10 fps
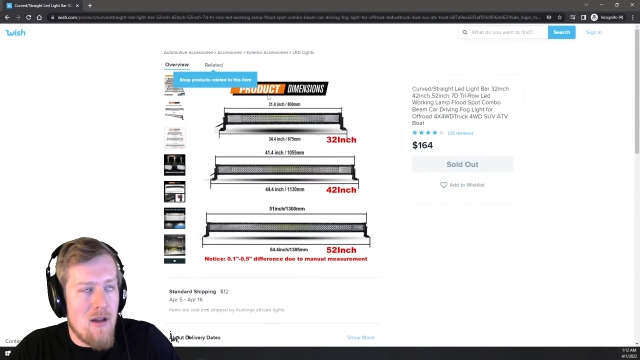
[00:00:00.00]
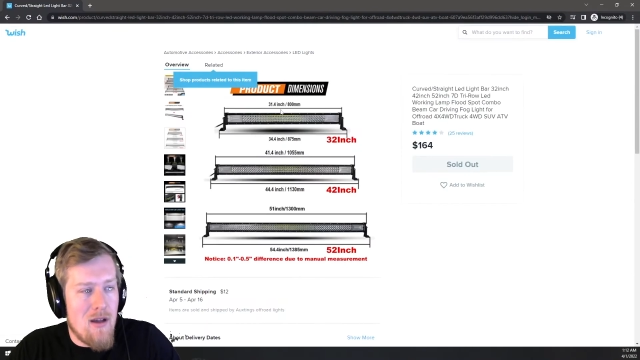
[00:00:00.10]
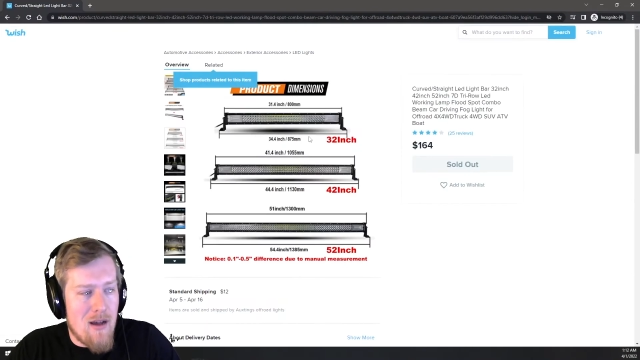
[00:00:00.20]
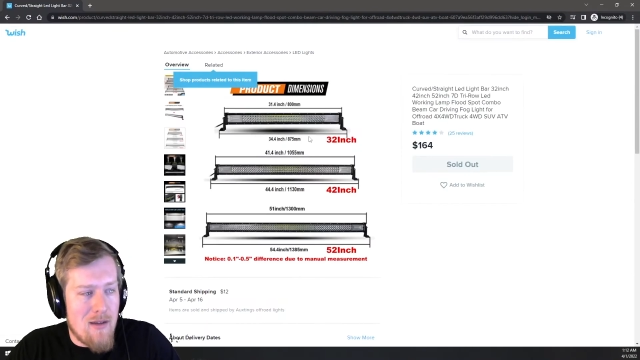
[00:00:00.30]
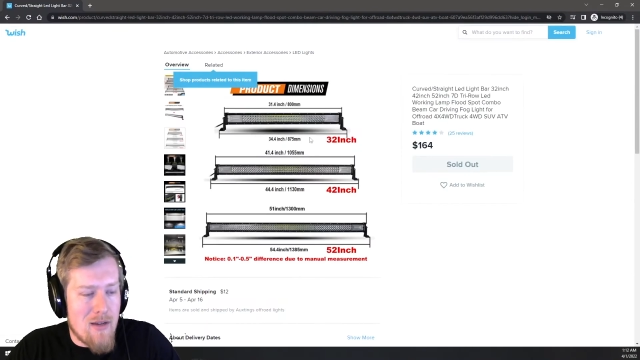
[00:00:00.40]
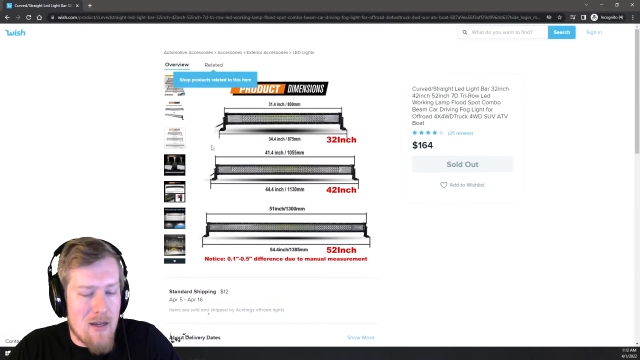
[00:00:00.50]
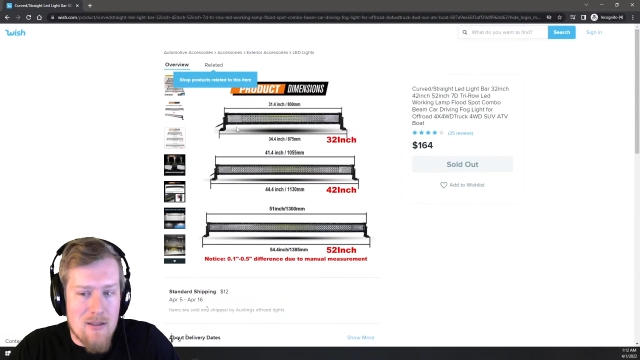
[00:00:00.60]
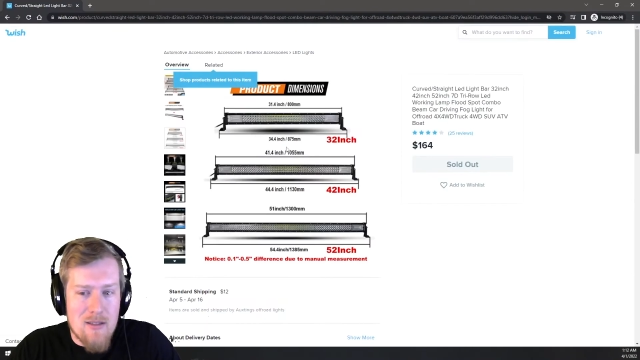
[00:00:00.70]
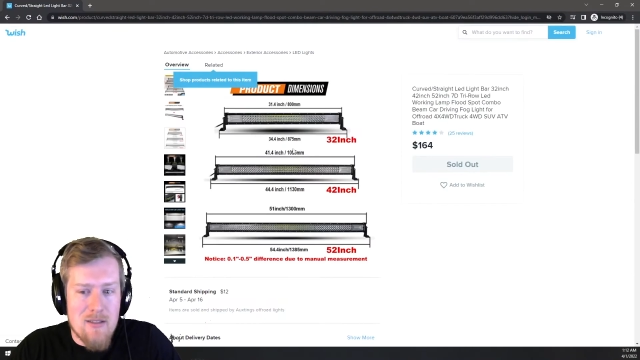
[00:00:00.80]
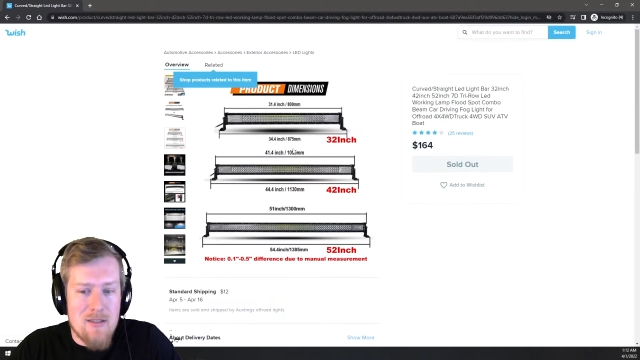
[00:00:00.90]
I've
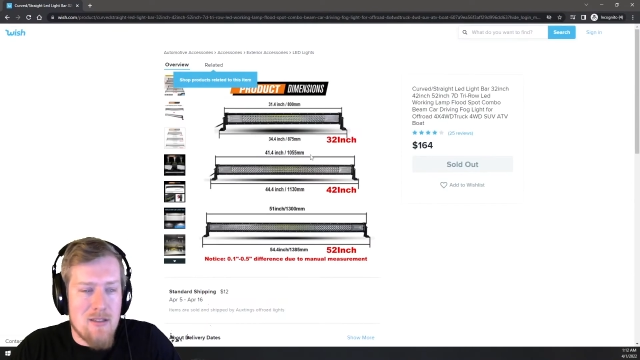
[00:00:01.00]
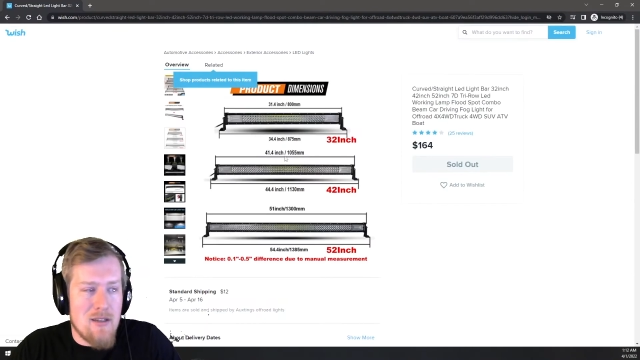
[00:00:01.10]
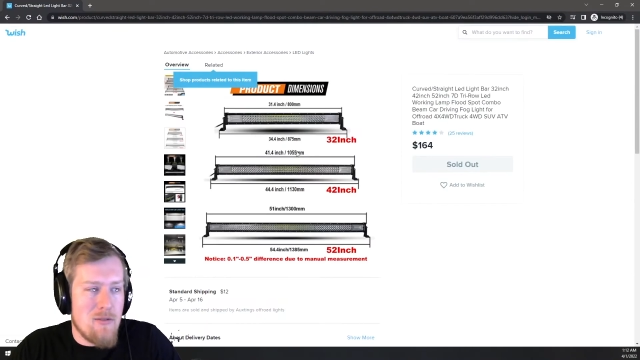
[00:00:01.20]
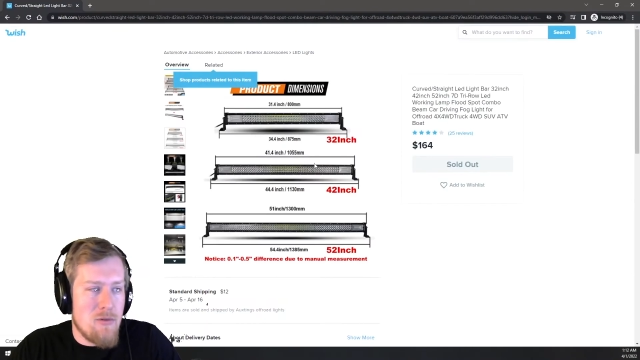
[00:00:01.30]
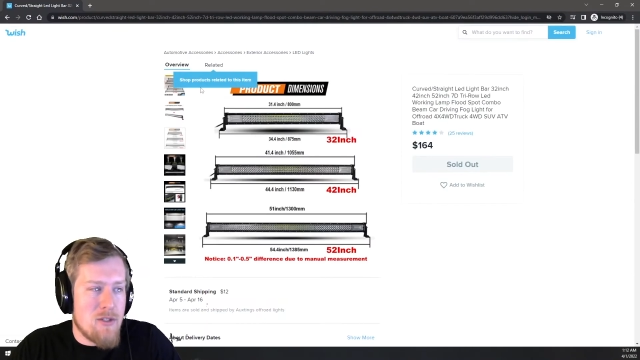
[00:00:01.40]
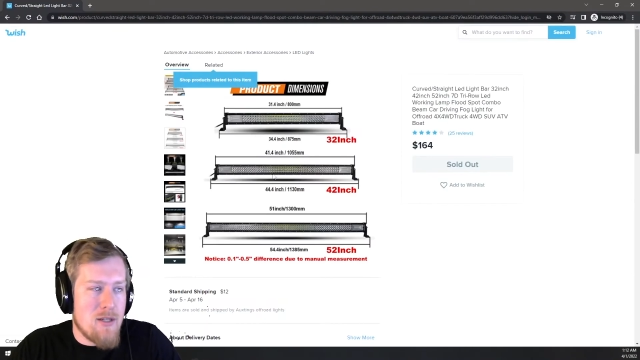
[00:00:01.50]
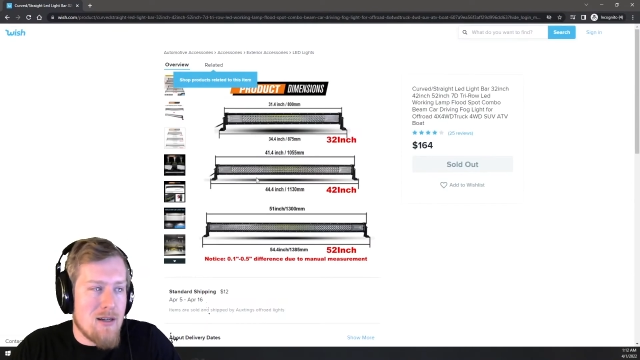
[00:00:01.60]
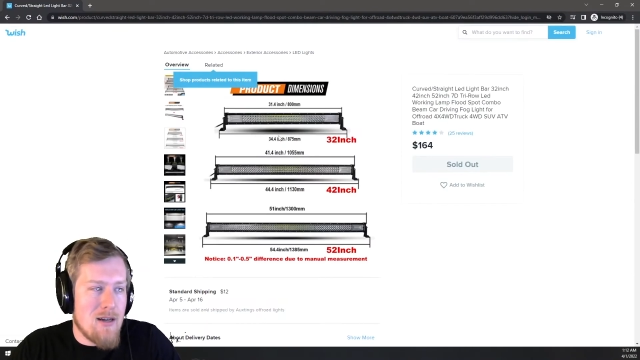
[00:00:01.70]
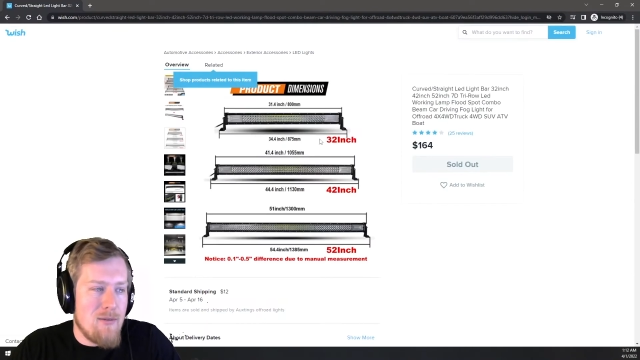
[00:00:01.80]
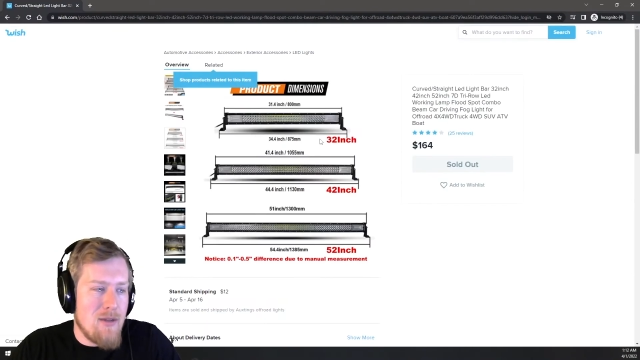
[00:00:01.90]
got this
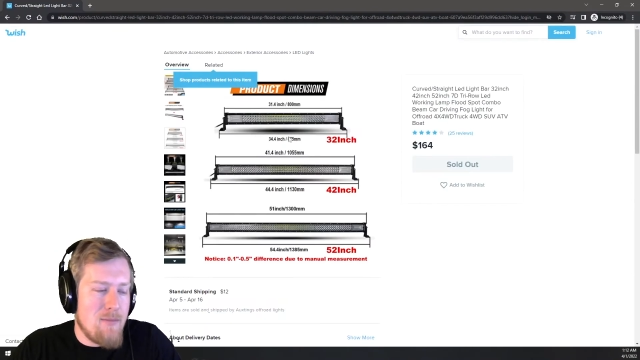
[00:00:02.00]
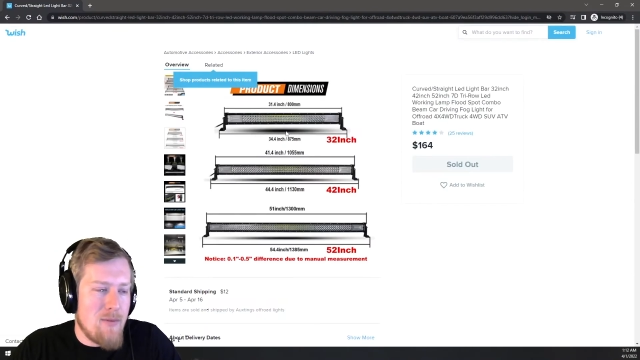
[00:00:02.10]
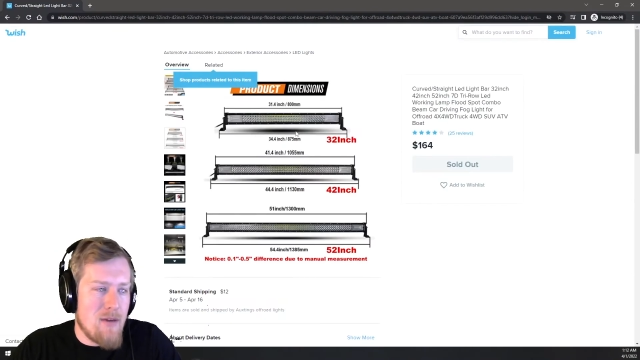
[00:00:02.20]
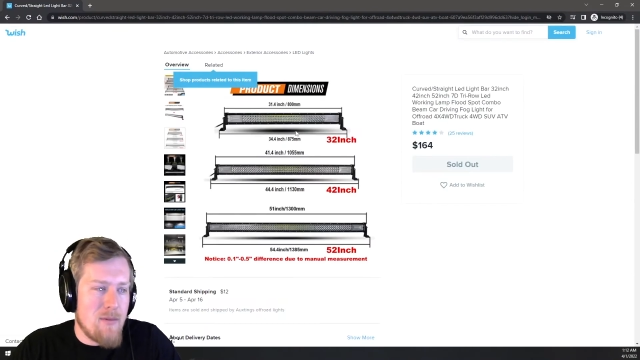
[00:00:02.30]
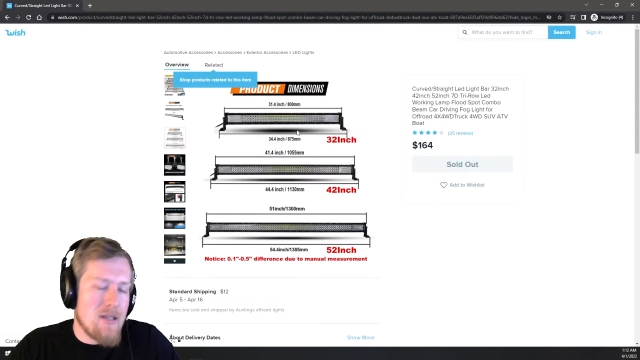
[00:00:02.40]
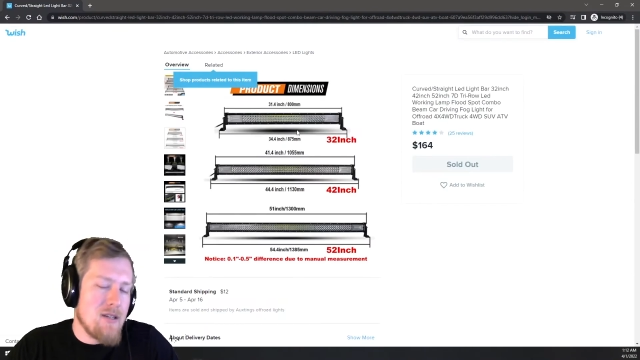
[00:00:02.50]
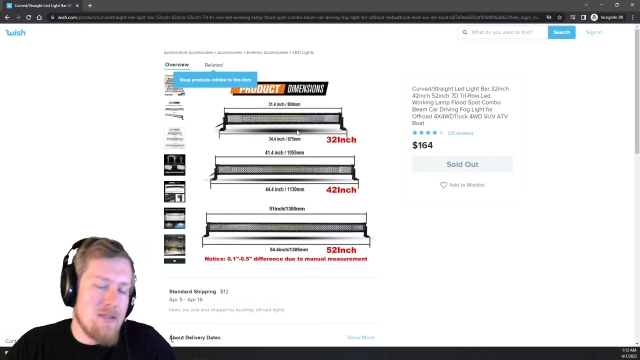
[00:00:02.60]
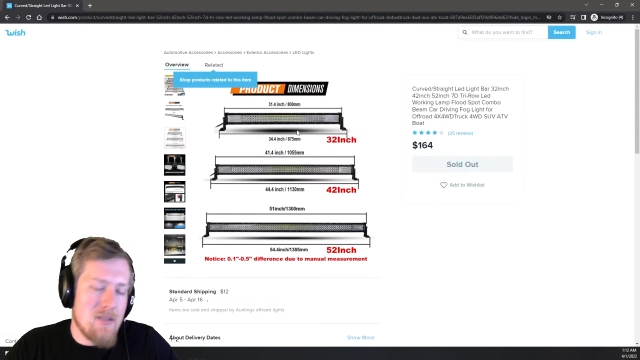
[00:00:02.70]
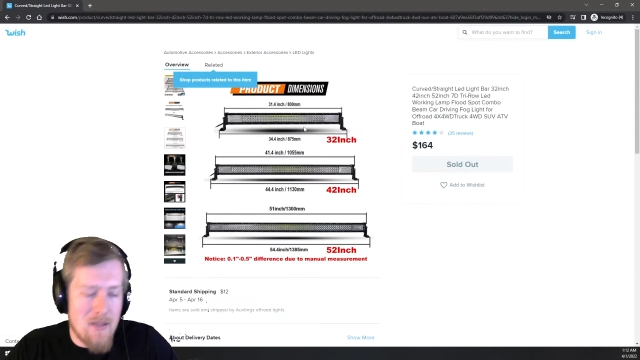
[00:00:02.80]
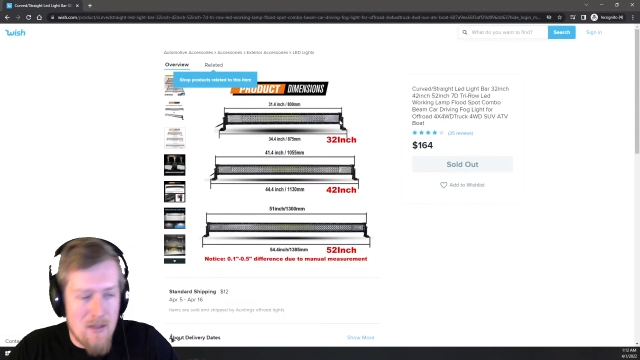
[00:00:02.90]
wish.com light bar
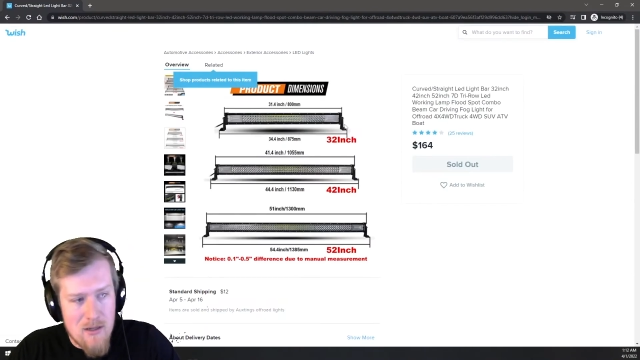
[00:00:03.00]
because